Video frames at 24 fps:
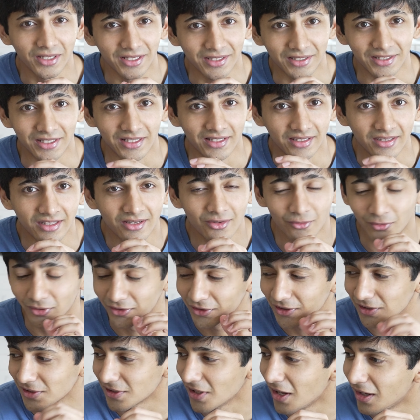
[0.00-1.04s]
ended,
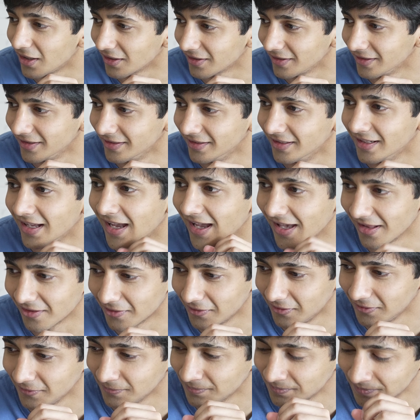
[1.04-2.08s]
which is not good at
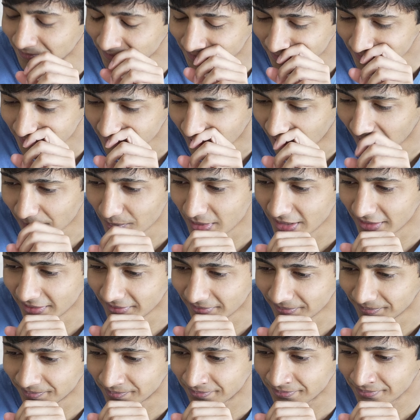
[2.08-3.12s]
all. I've
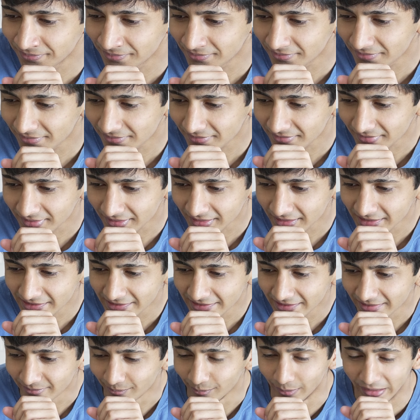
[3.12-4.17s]
been
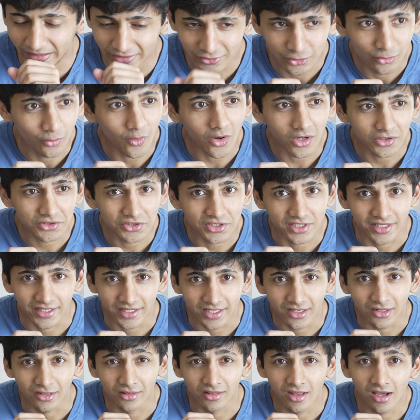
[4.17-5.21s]
binge
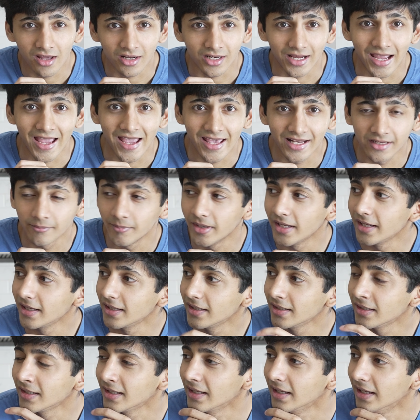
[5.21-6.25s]
watching a lot of
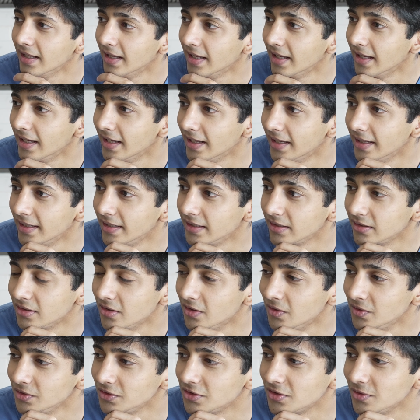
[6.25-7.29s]
anime and
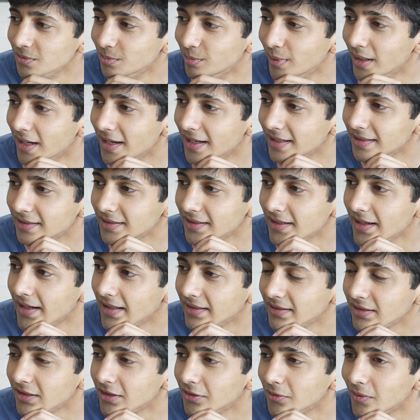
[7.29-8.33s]
going to bed
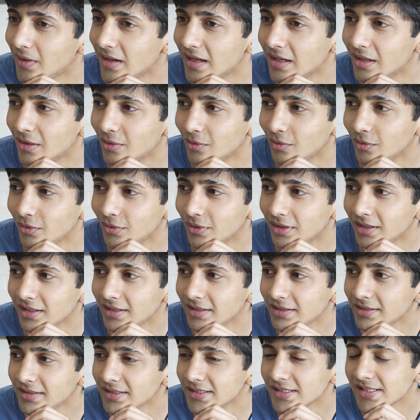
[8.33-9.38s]
at around
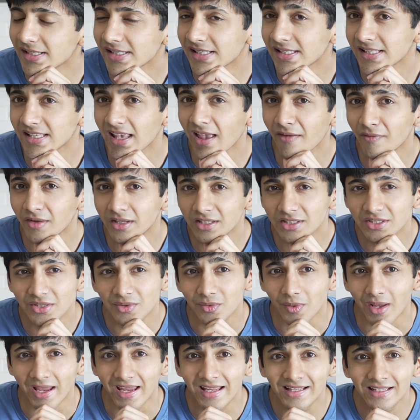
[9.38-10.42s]
7
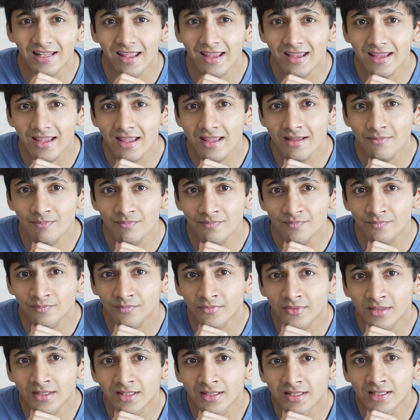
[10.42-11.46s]
to 8 a.m.
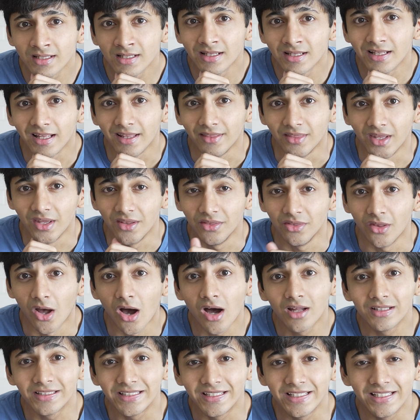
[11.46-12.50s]
and then
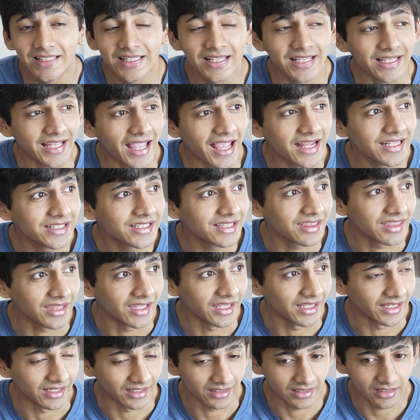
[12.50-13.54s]
not eating
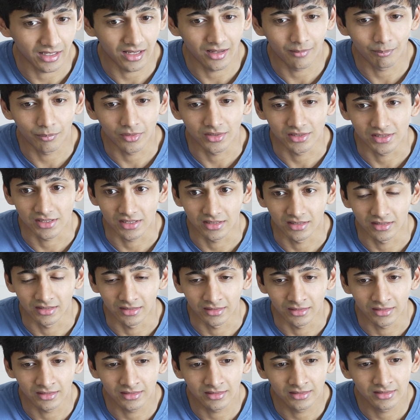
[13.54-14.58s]
anything up until